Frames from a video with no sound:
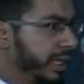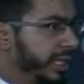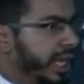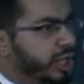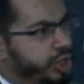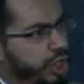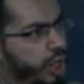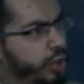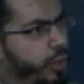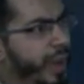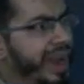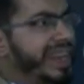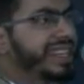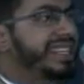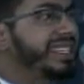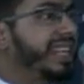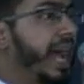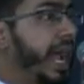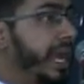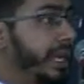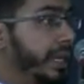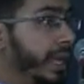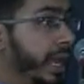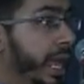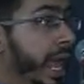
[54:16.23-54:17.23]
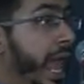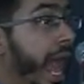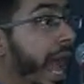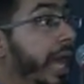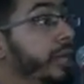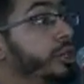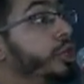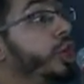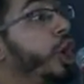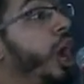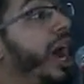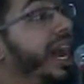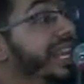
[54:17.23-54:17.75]
That's on one side.
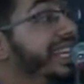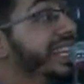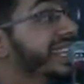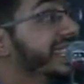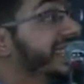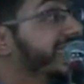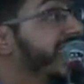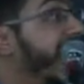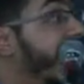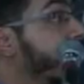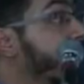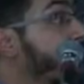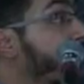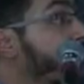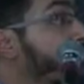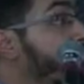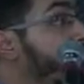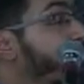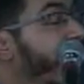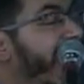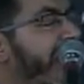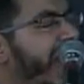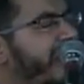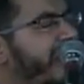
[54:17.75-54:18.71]
And your other side, you